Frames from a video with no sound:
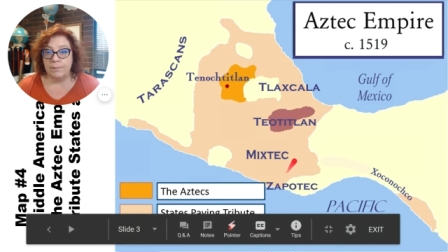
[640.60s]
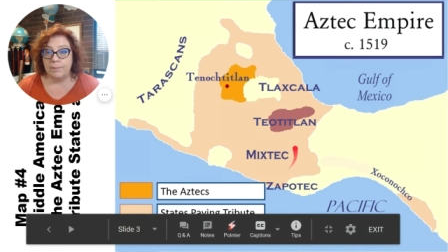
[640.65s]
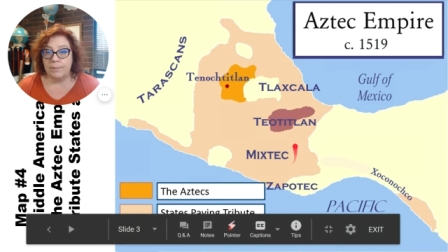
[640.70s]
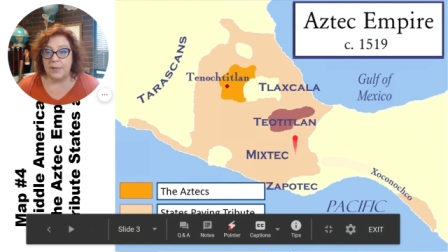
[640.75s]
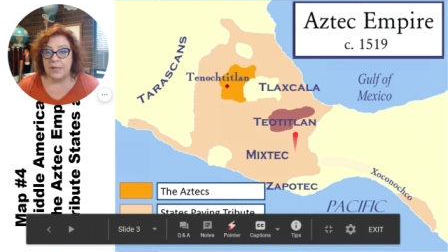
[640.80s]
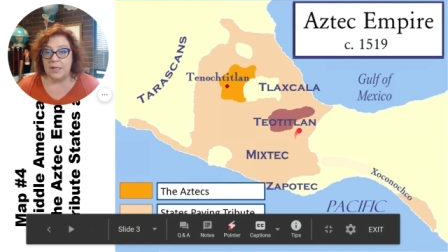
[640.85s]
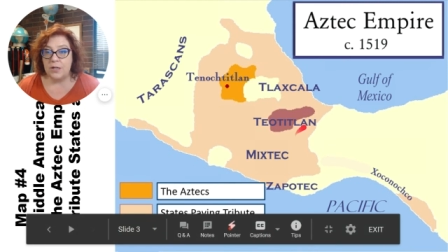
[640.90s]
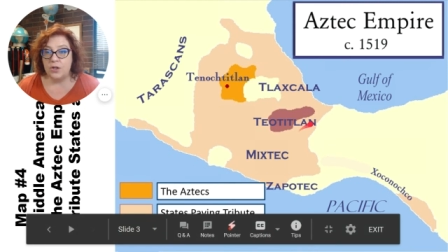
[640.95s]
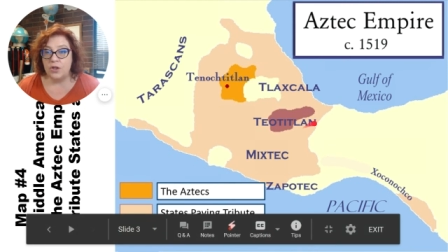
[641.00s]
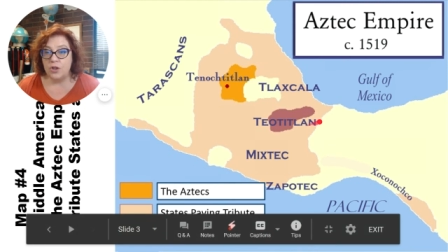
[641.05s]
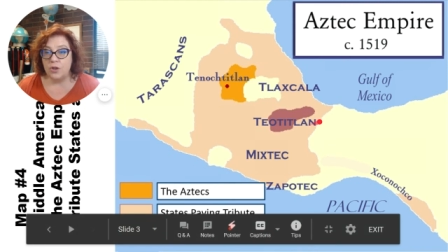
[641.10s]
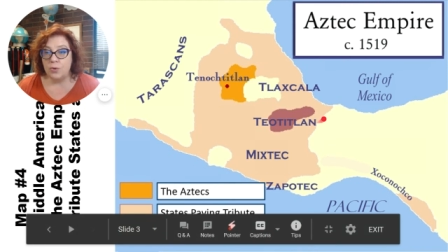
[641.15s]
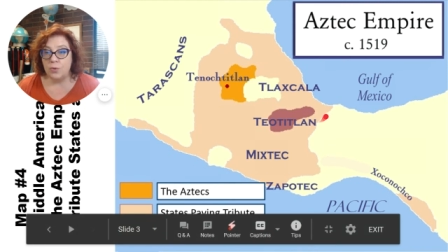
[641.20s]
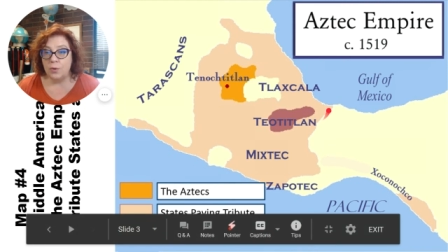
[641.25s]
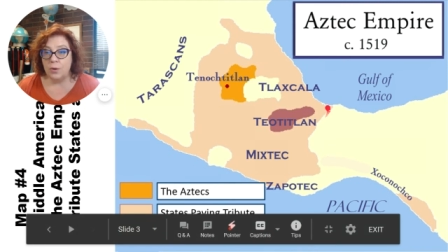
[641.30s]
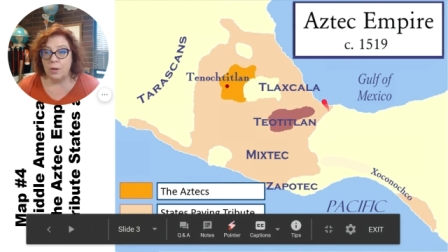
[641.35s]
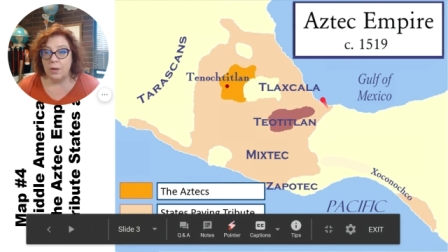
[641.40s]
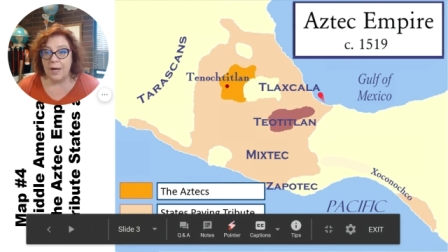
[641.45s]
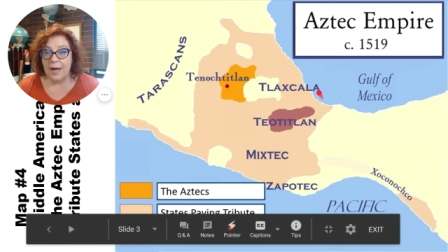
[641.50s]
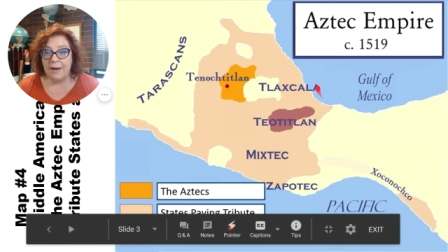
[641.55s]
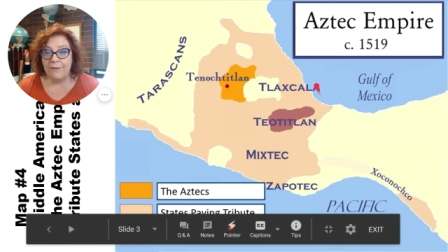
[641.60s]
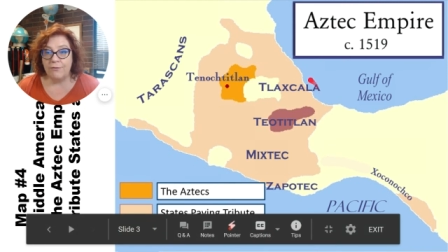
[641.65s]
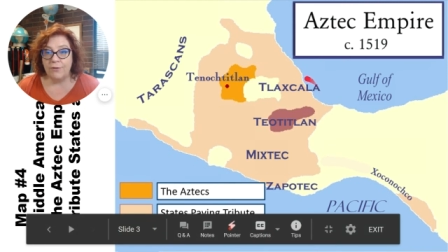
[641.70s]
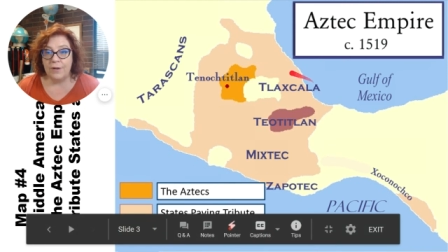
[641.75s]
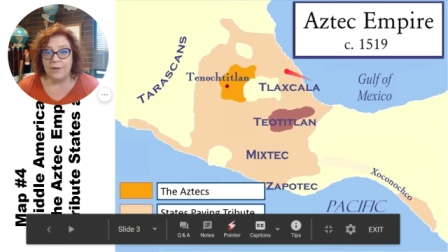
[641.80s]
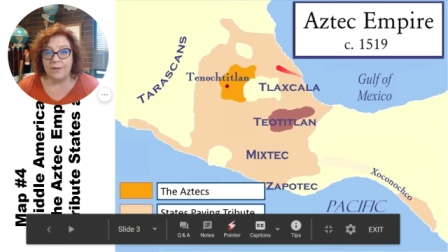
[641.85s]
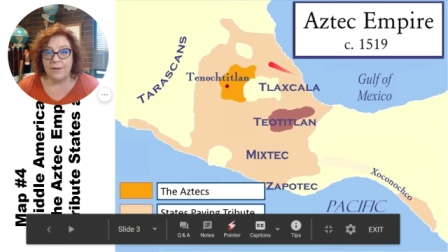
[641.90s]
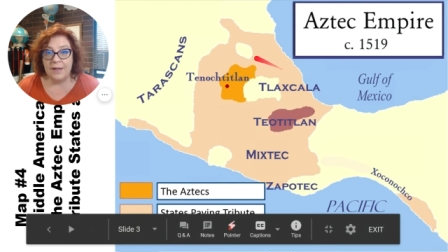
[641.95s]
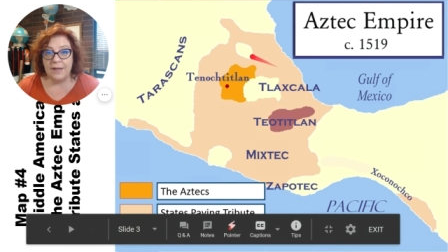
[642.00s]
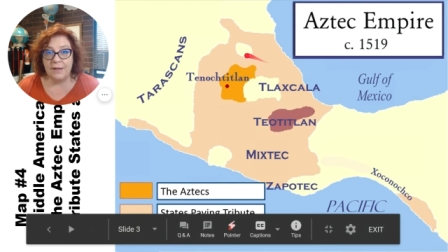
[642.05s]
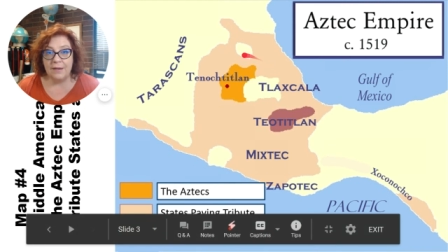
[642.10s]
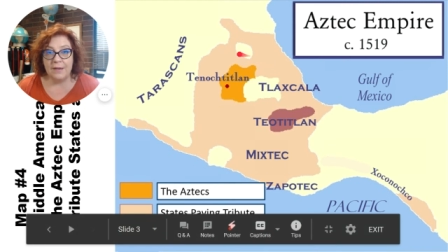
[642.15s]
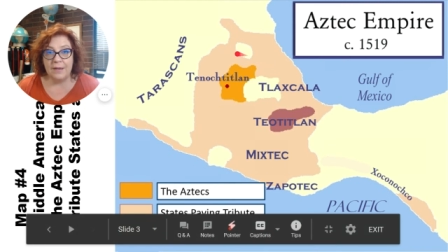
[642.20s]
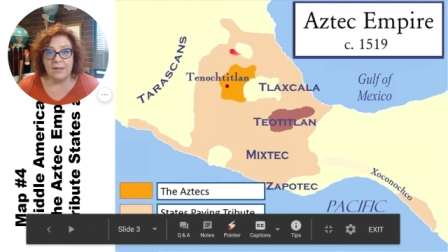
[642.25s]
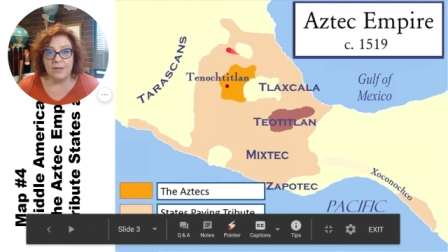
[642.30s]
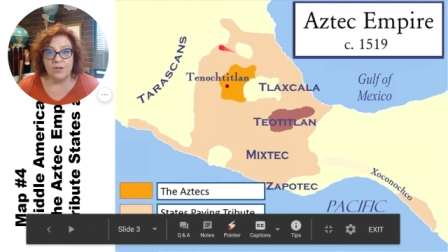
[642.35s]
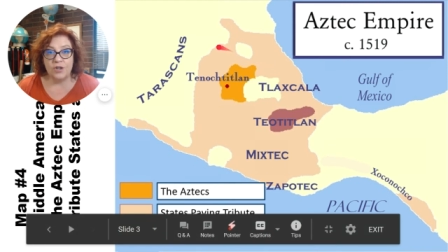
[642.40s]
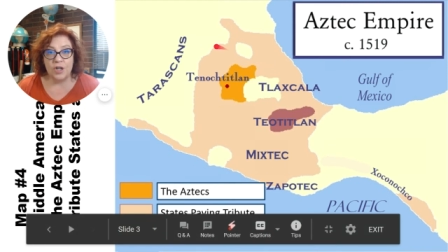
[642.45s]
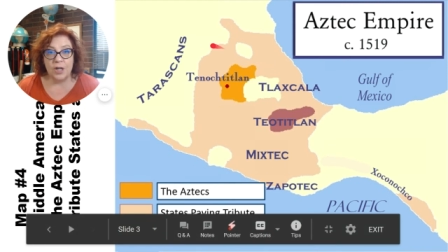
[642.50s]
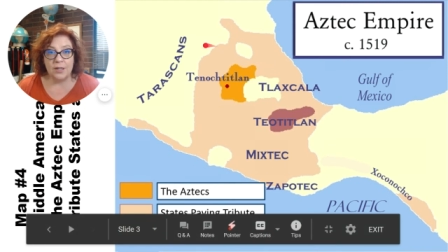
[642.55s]
be sure everything,
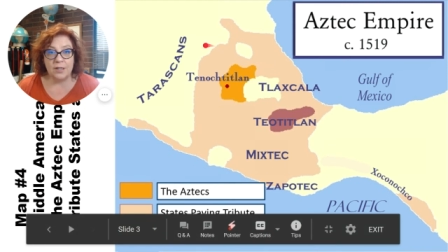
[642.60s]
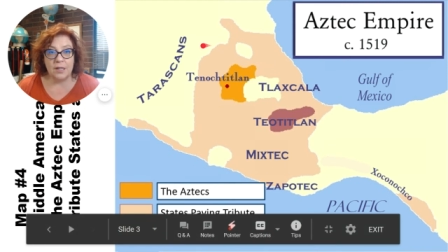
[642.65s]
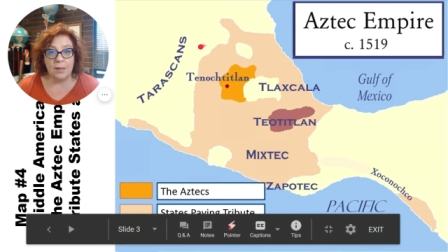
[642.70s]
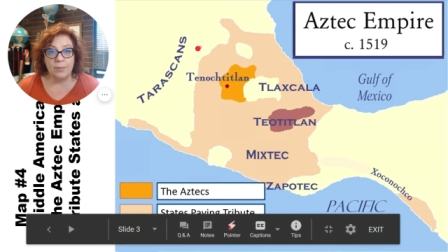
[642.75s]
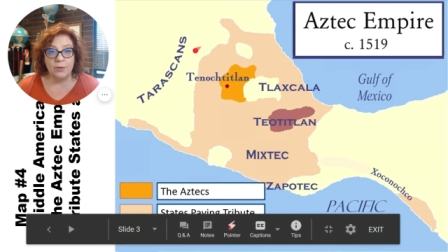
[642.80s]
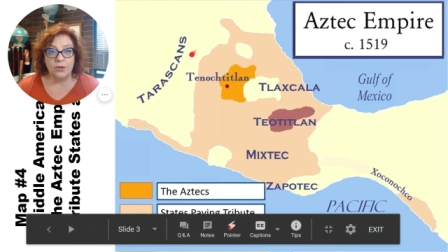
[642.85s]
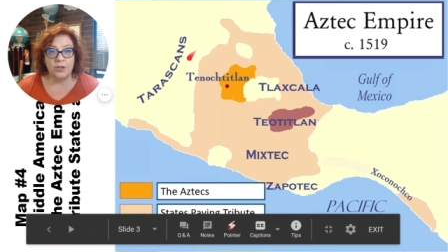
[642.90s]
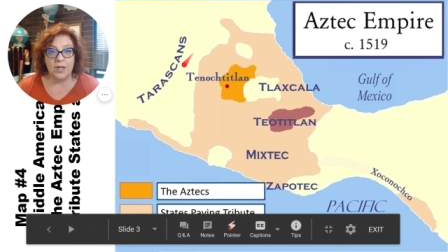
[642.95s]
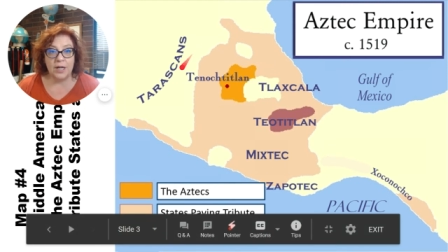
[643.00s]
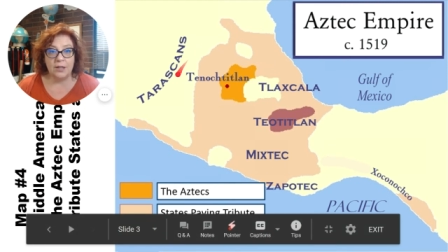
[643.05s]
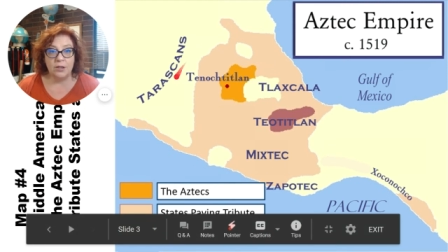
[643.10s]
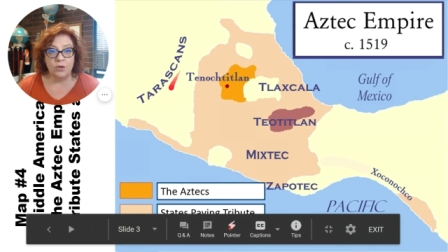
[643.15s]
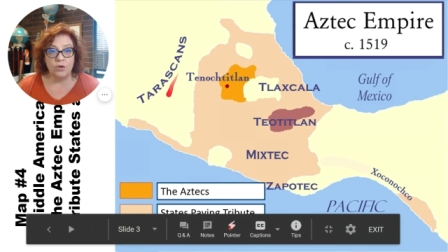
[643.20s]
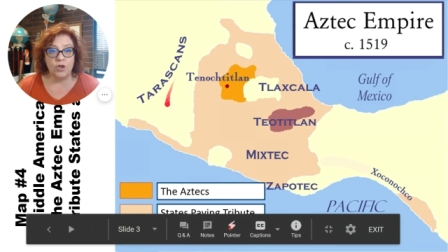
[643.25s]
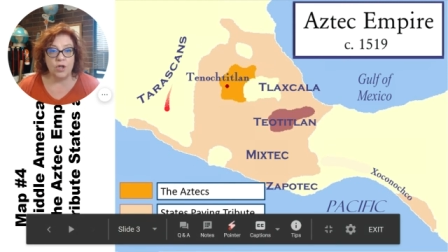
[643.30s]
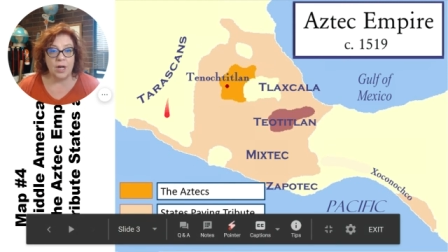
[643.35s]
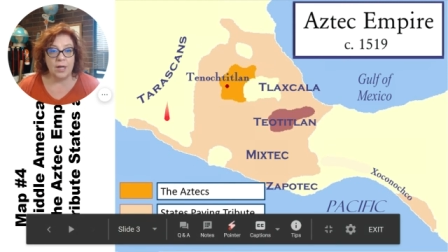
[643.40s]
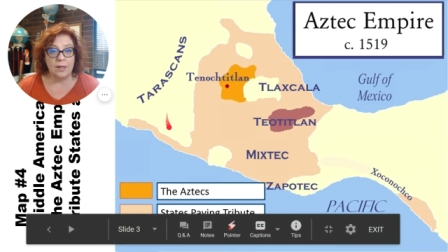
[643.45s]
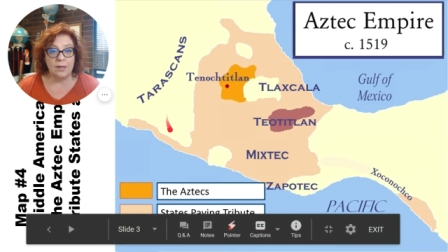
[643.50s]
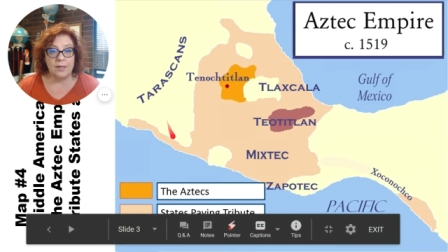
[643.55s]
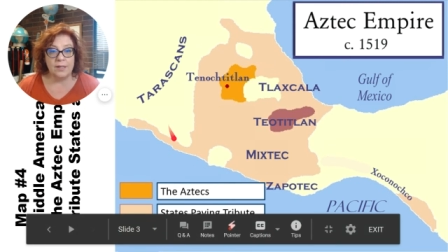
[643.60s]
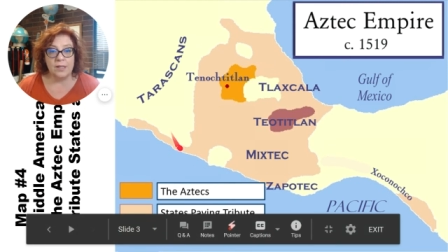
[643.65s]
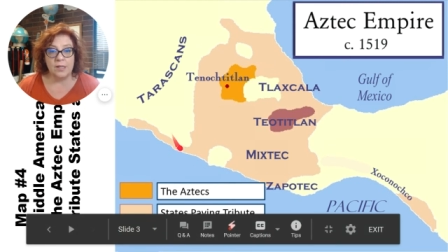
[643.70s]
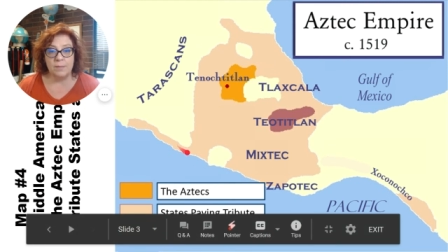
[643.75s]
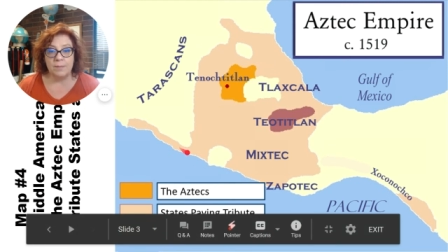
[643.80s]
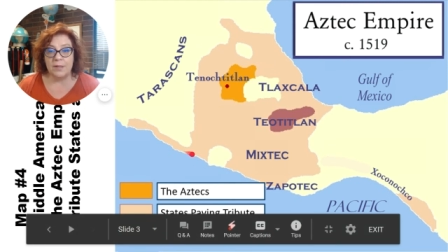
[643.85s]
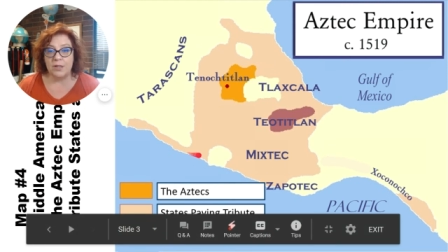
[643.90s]
double check your checklist.